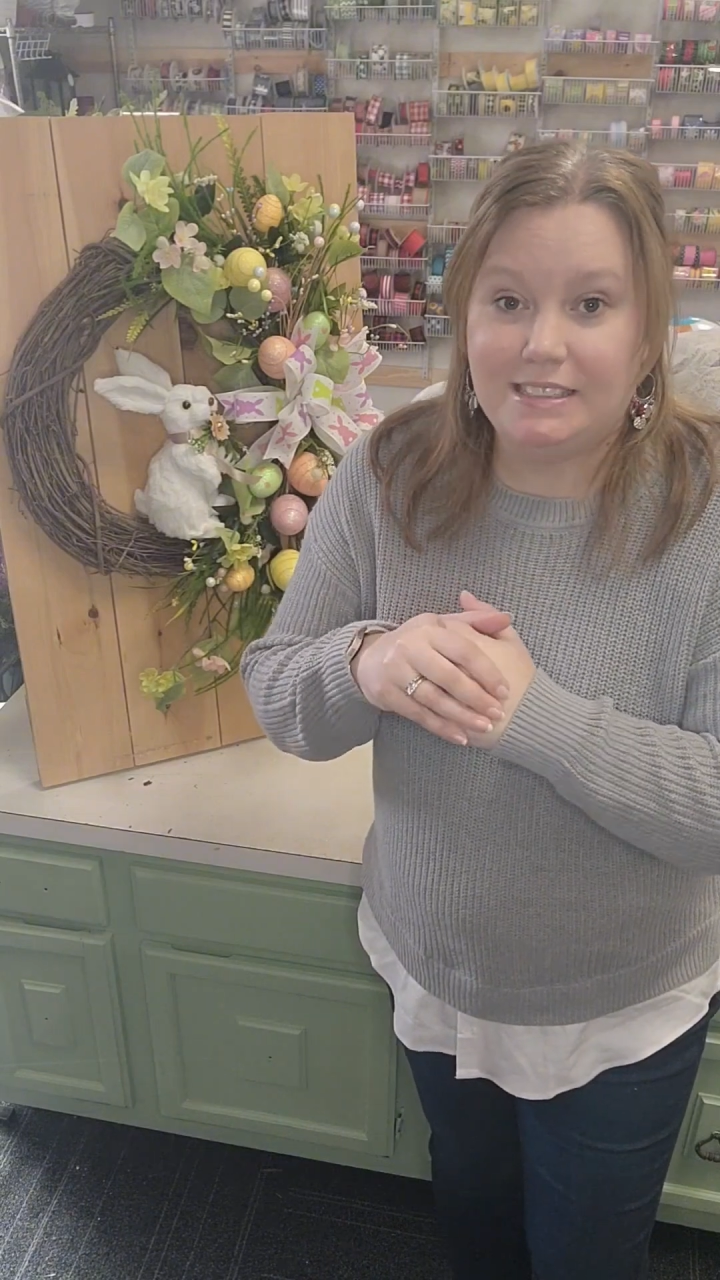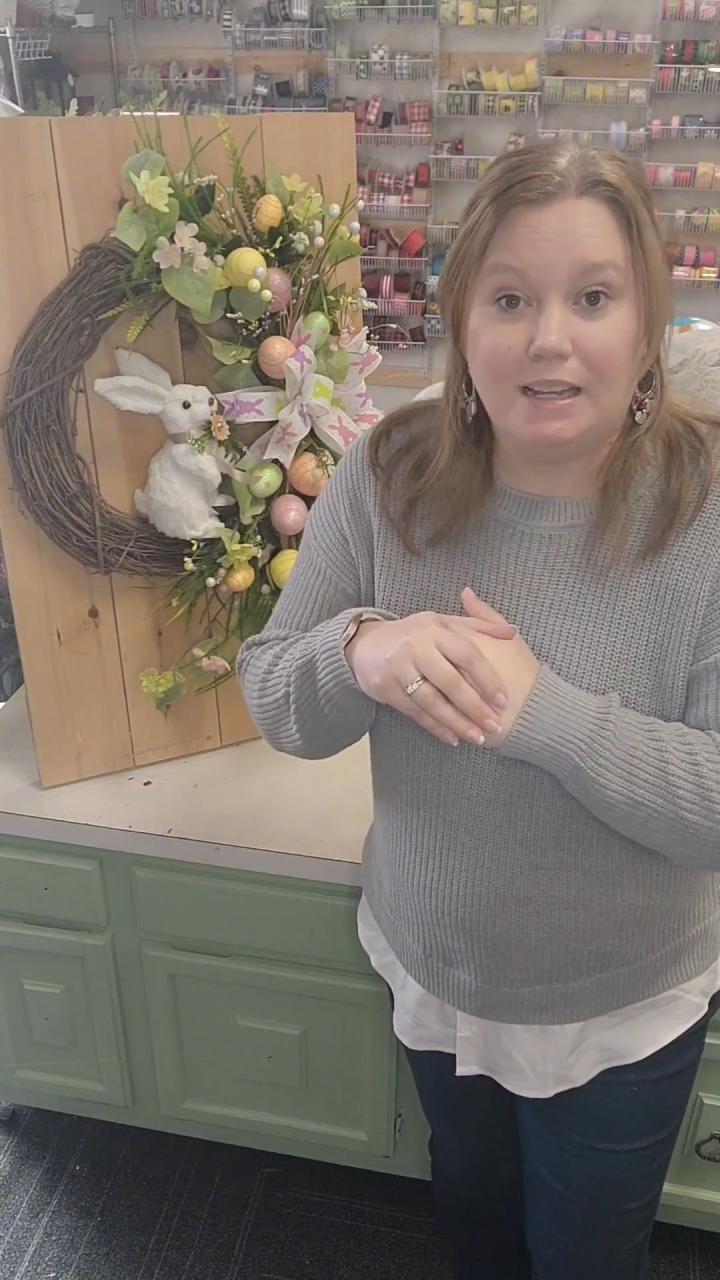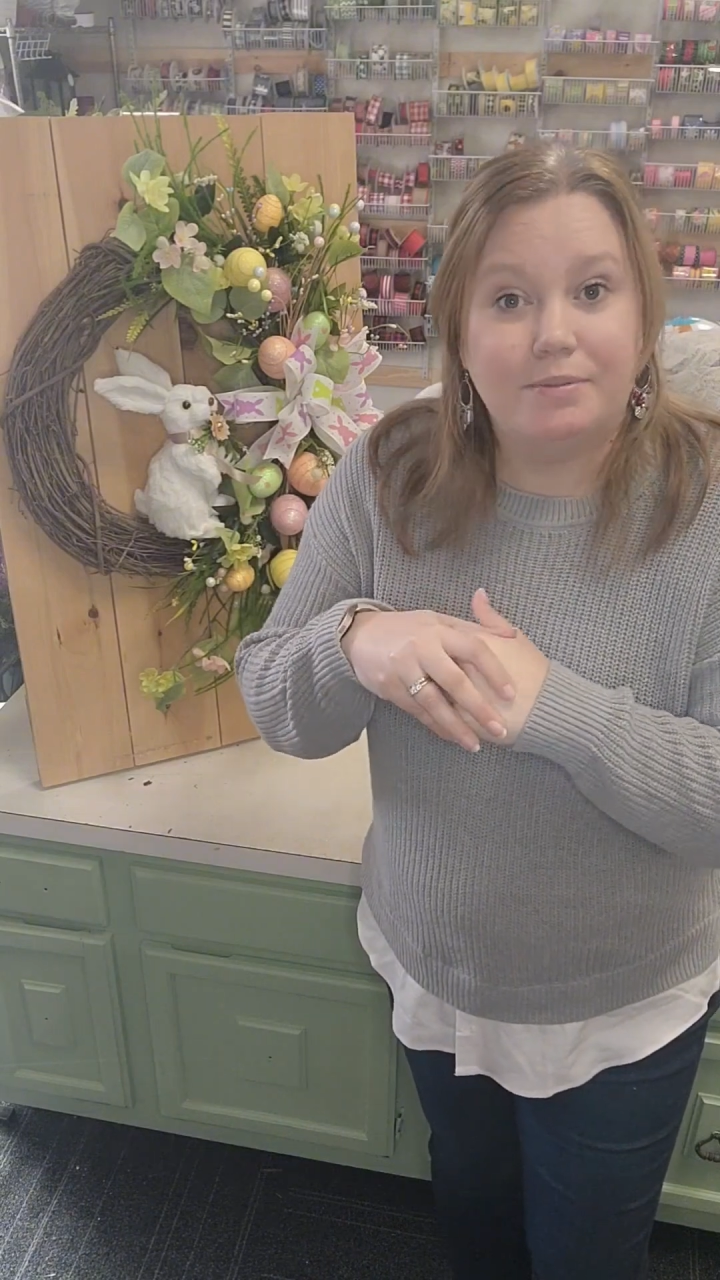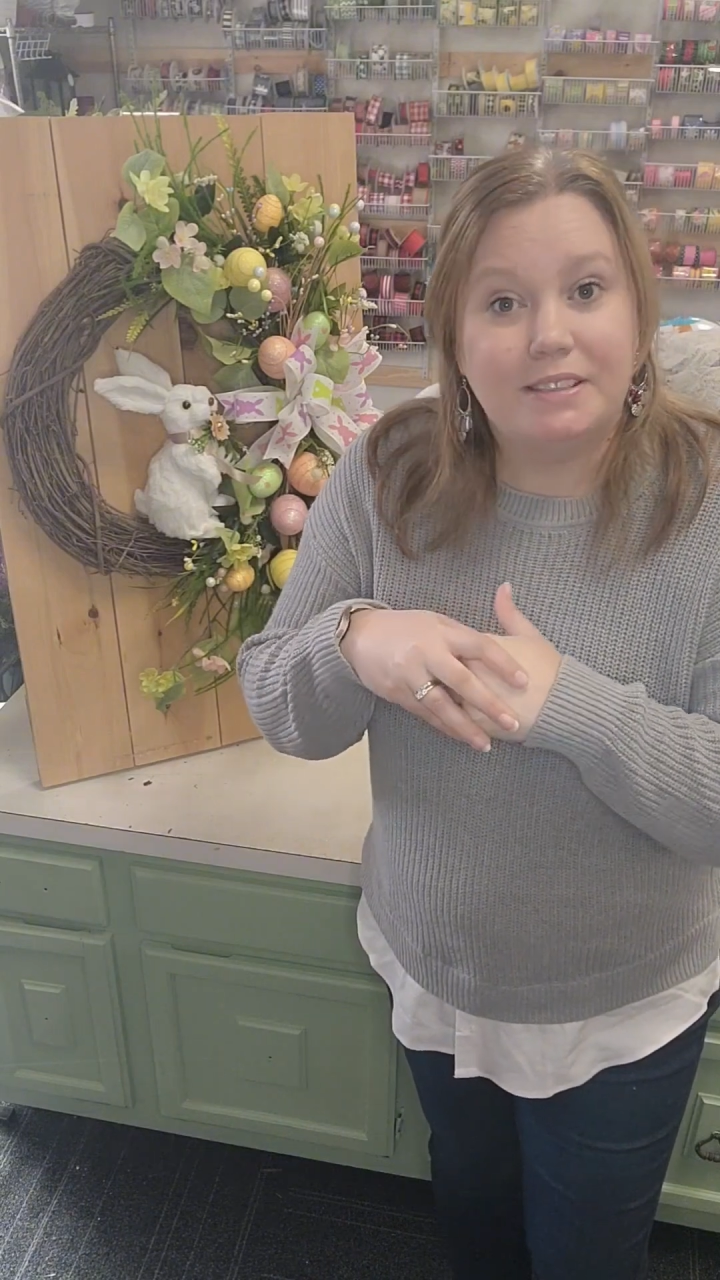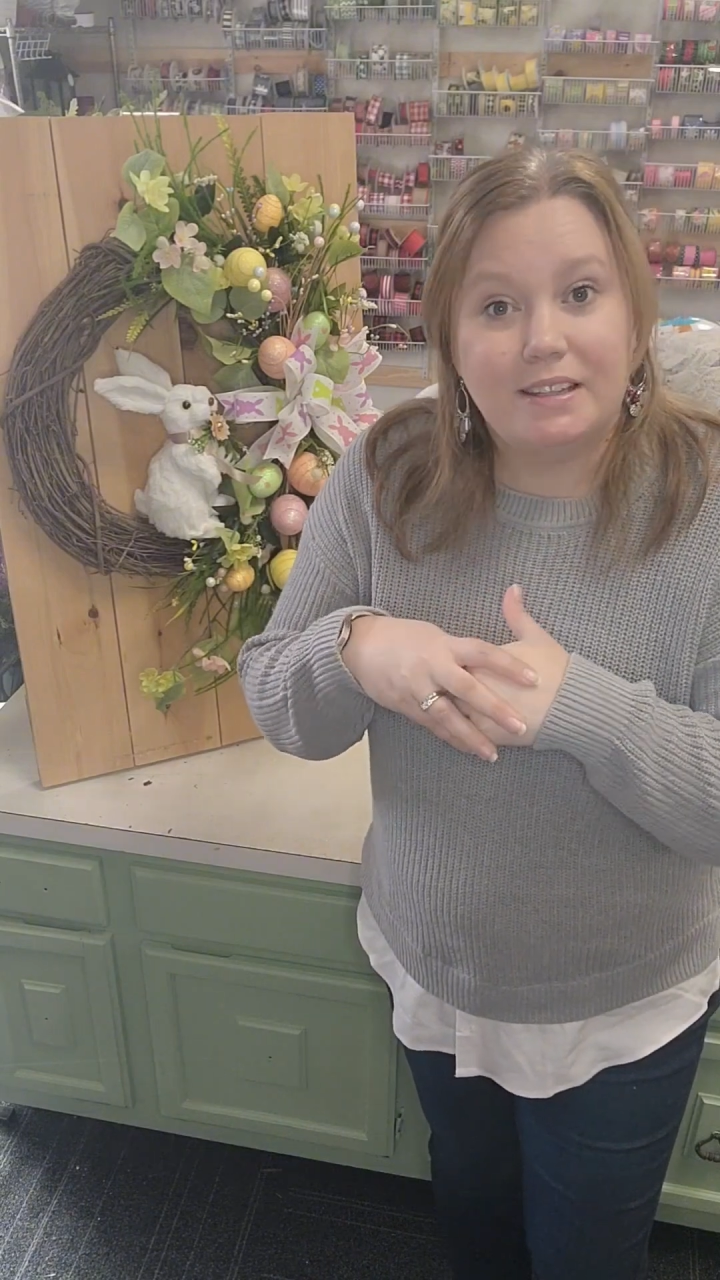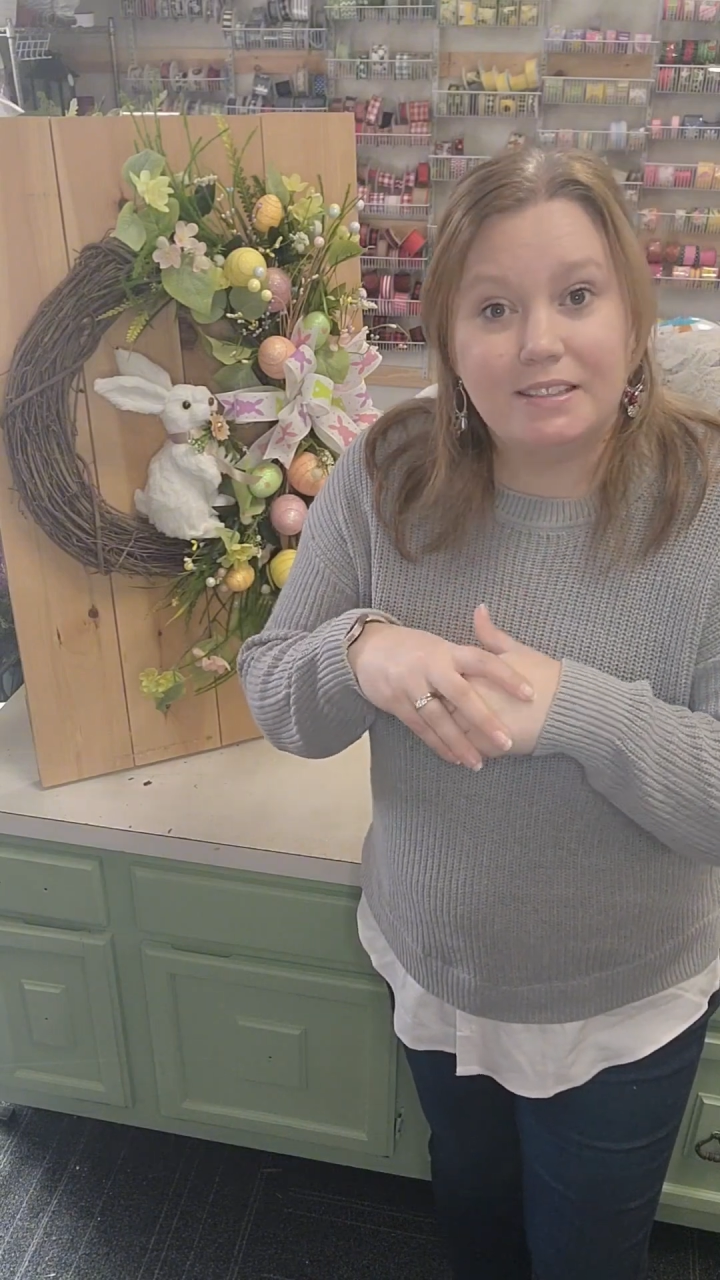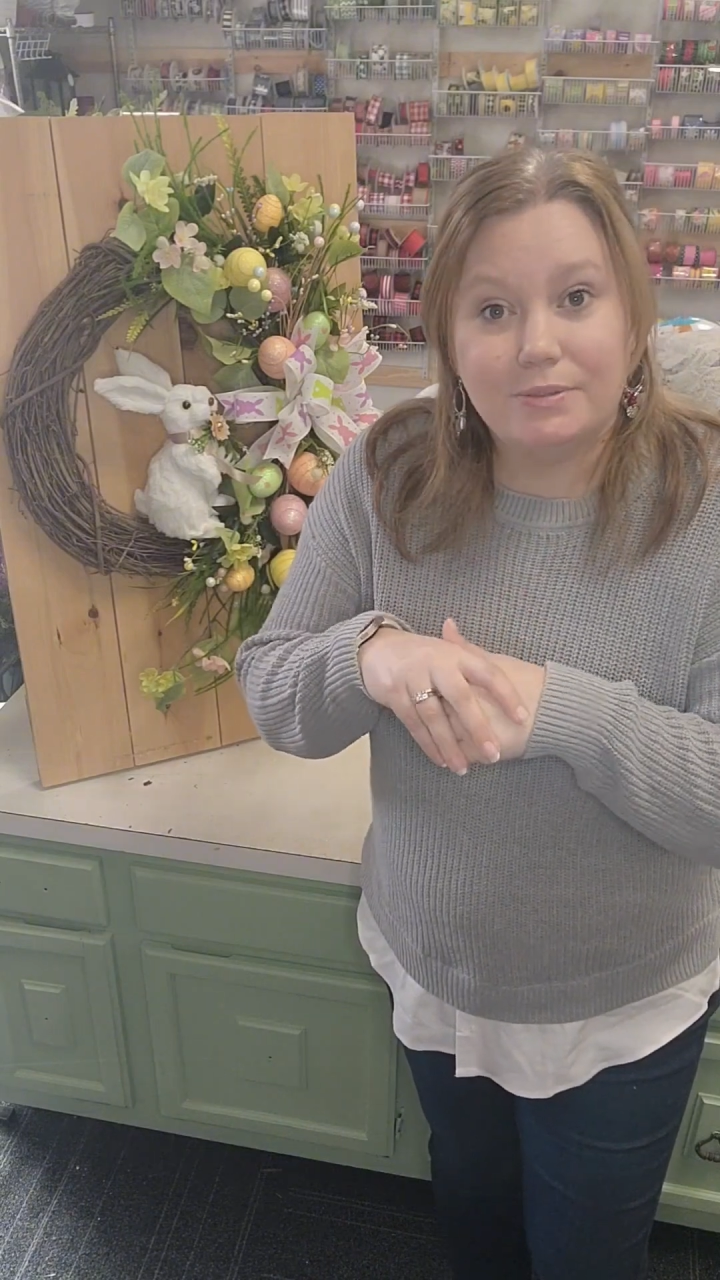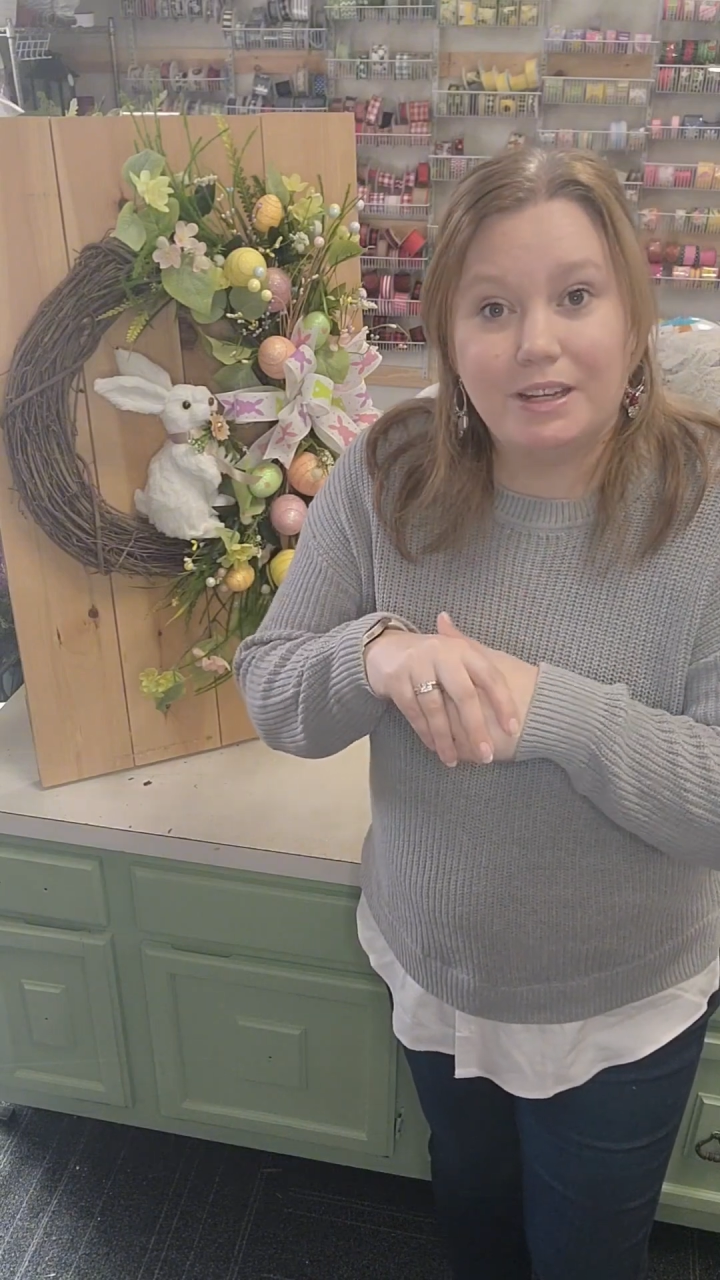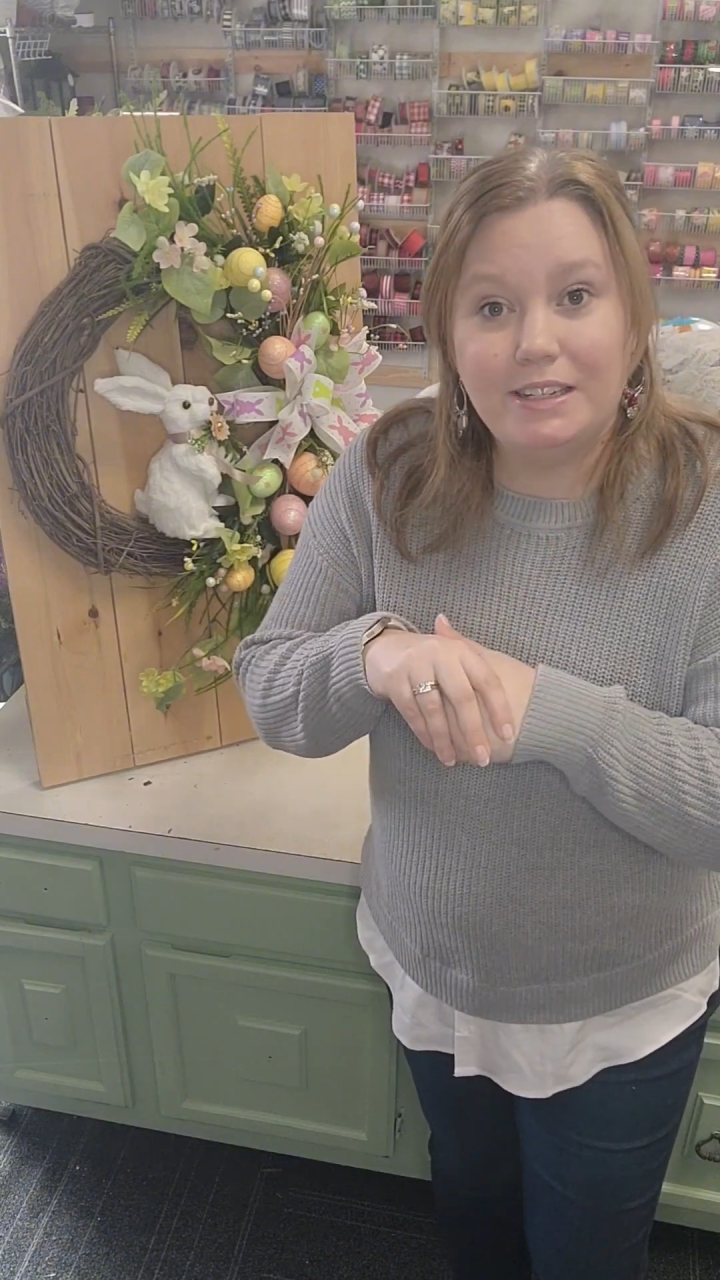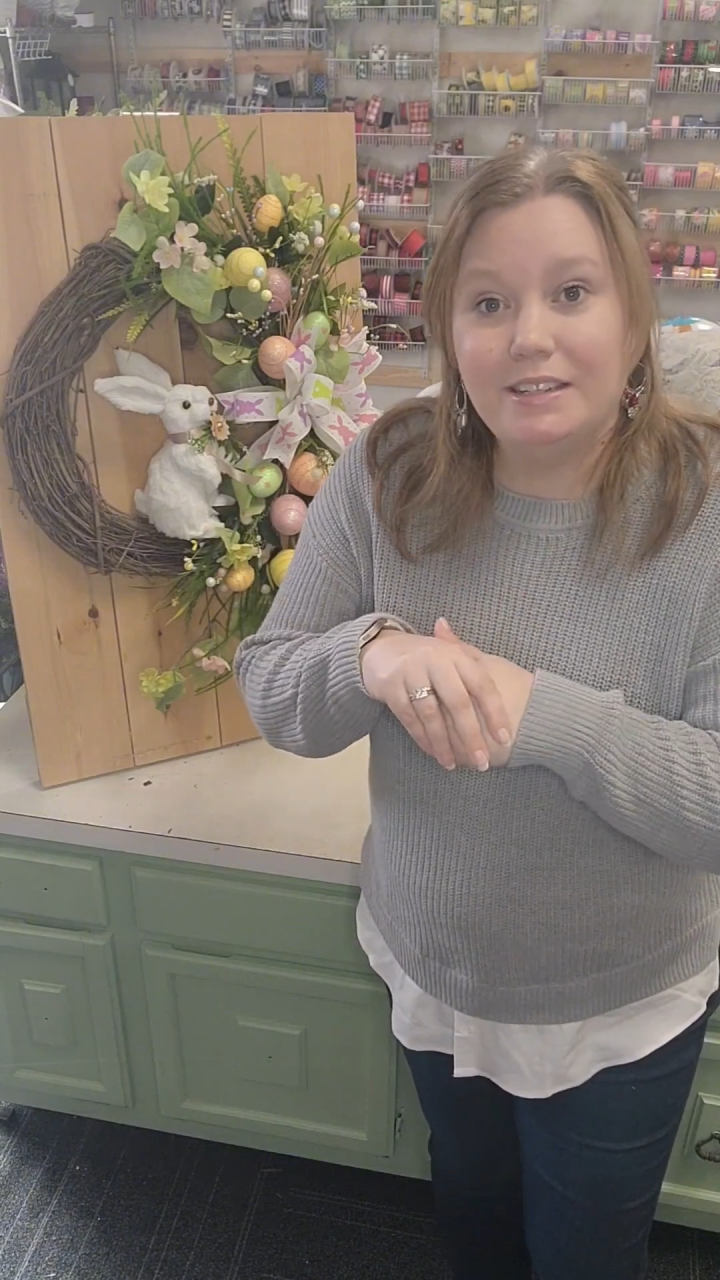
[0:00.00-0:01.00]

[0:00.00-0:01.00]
steps to this one,